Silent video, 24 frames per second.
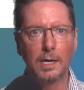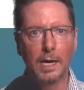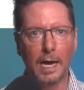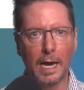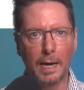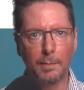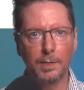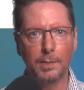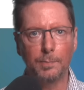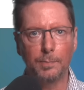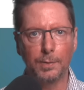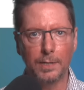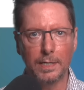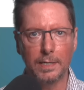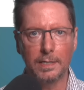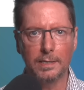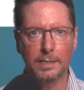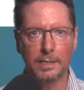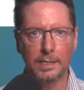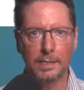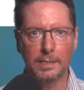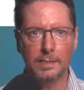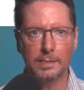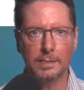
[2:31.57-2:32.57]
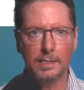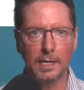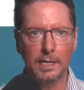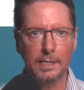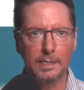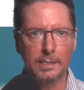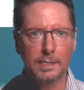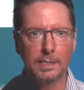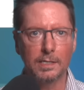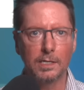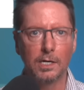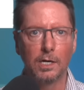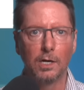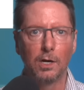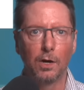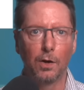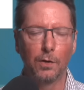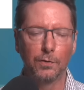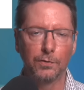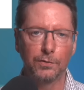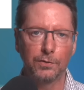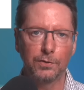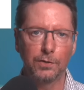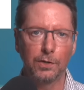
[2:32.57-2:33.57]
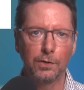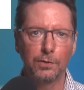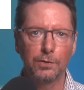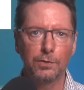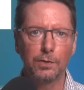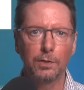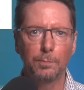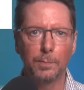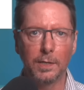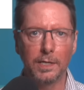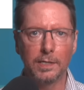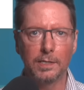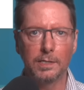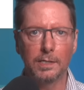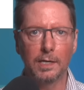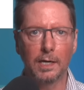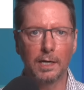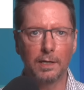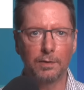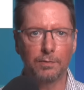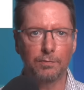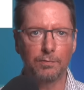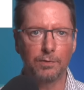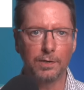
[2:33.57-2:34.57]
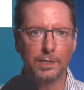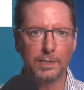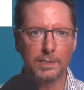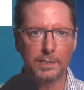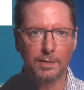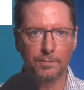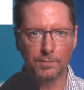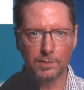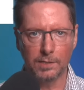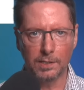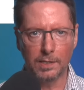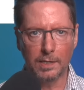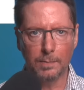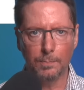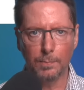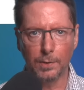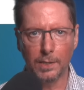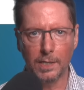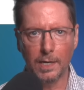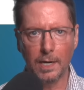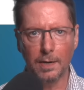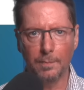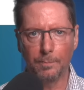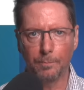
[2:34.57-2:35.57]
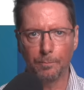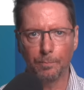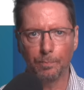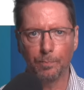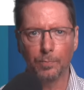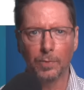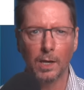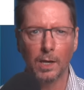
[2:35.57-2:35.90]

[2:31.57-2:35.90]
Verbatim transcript: Abbey PD stated on social media at 3:17 p.m.